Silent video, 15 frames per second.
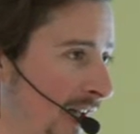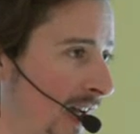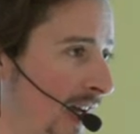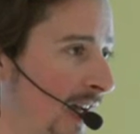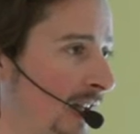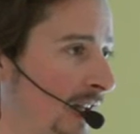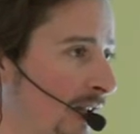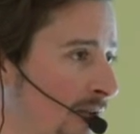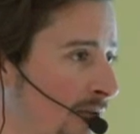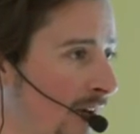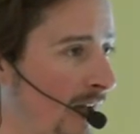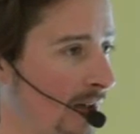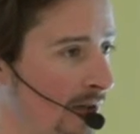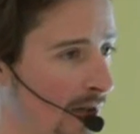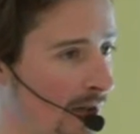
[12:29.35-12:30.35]
Yeah, you
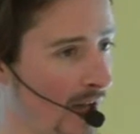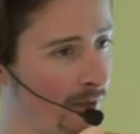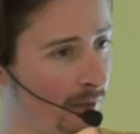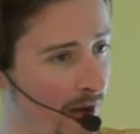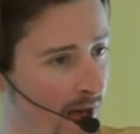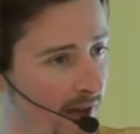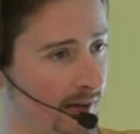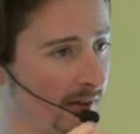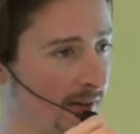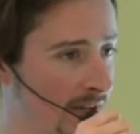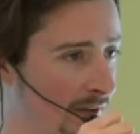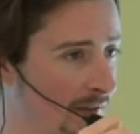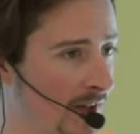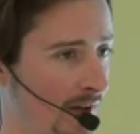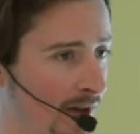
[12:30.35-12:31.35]
try to okay, where's his
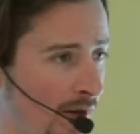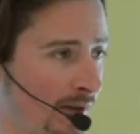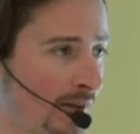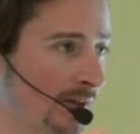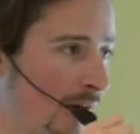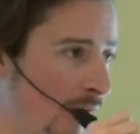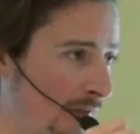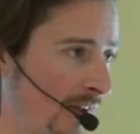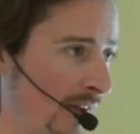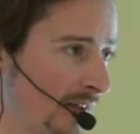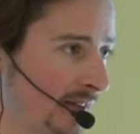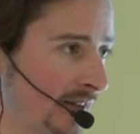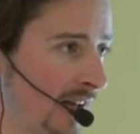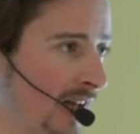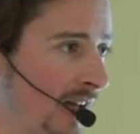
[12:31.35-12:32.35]
defense, how's his
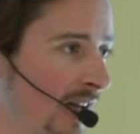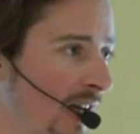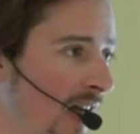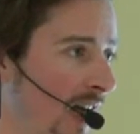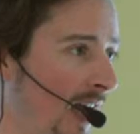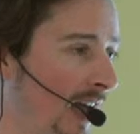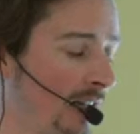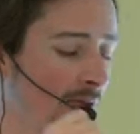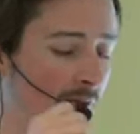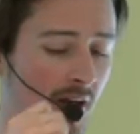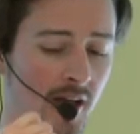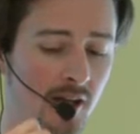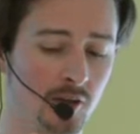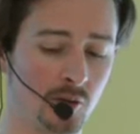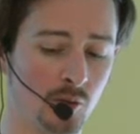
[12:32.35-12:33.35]
offense, yeah, and
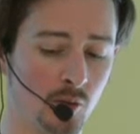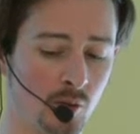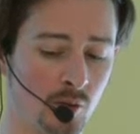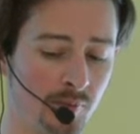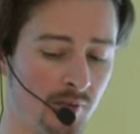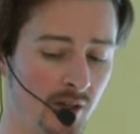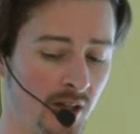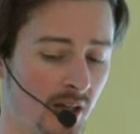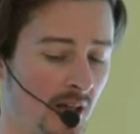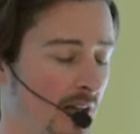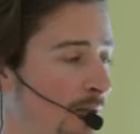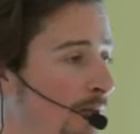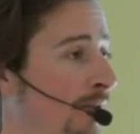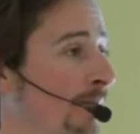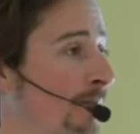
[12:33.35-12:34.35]
try to uh,
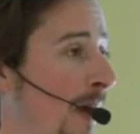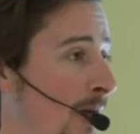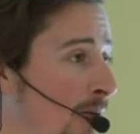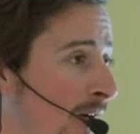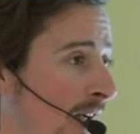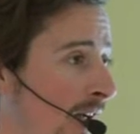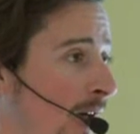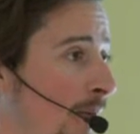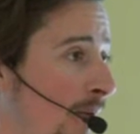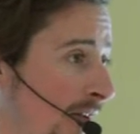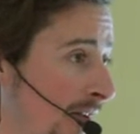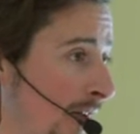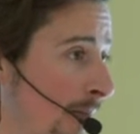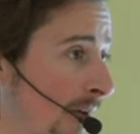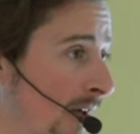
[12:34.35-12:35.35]
do sparring
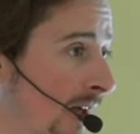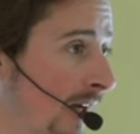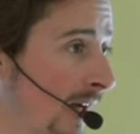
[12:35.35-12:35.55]
with him.